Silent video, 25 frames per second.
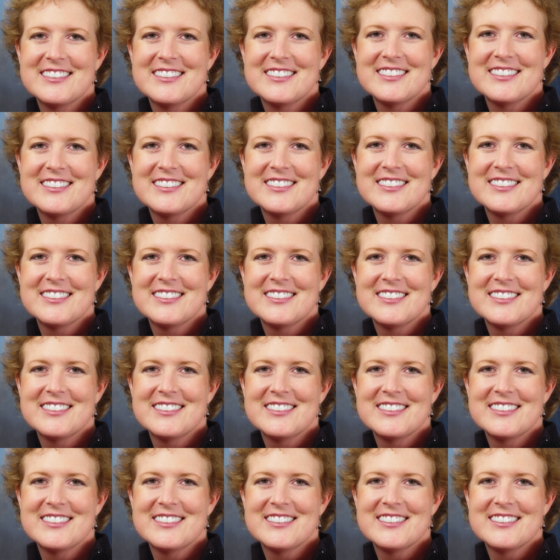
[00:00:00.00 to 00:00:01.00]

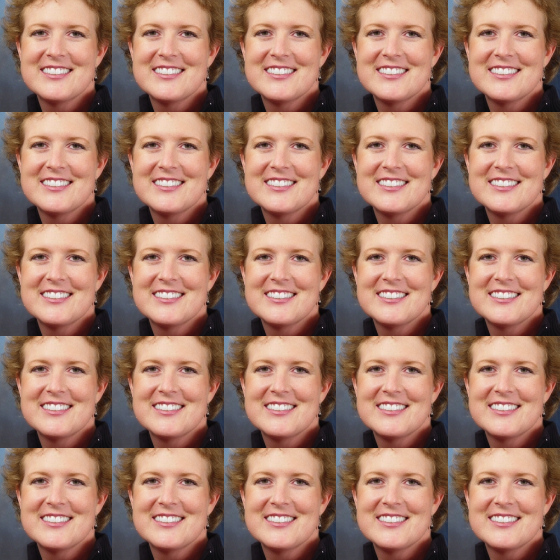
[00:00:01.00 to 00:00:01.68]
Nobody speaks.